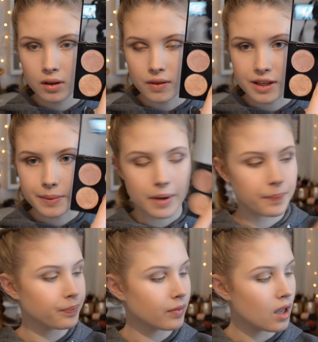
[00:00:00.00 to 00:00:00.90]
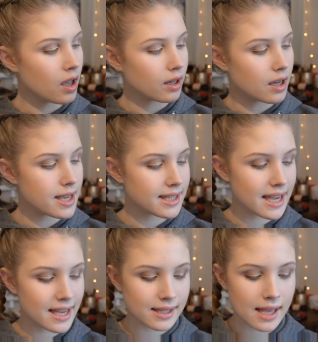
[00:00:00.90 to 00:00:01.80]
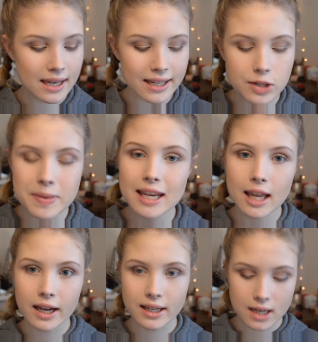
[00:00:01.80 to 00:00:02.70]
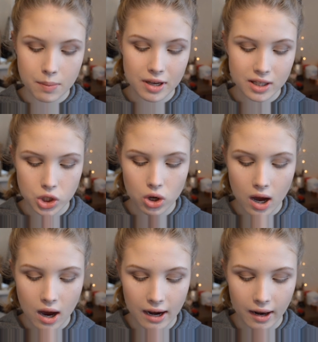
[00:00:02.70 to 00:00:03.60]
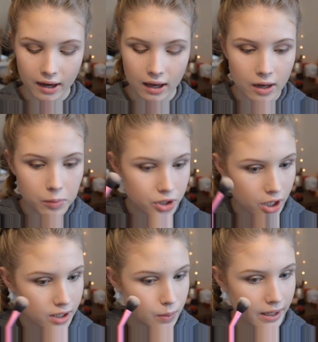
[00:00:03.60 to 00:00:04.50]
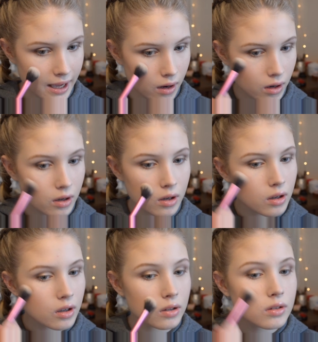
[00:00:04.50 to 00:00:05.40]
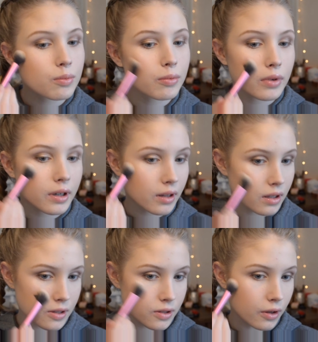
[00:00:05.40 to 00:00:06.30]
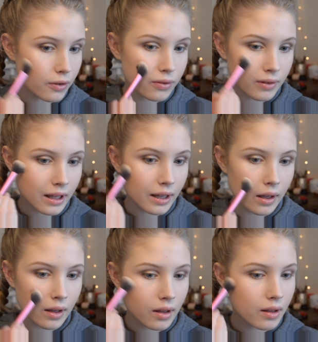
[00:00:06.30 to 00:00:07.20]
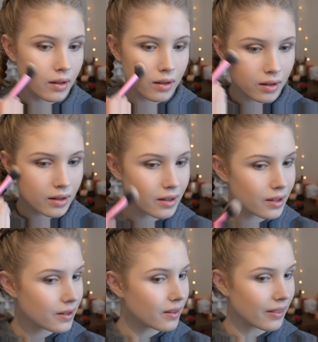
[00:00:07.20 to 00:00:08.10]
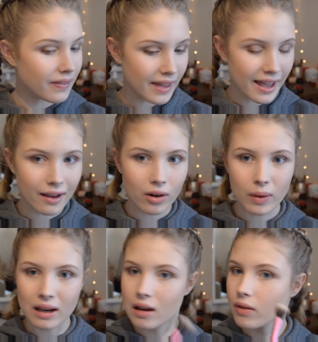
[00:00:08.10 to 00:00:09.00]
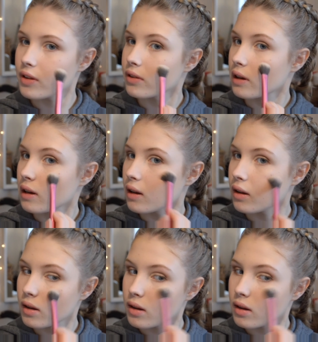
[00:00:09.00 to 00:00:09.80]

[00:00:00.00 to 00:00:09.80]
This one. Because it's a little bit lighter, but it's not a highlight colour. And I'm just going to, again, just bring that softly there. Oh, I love this colour.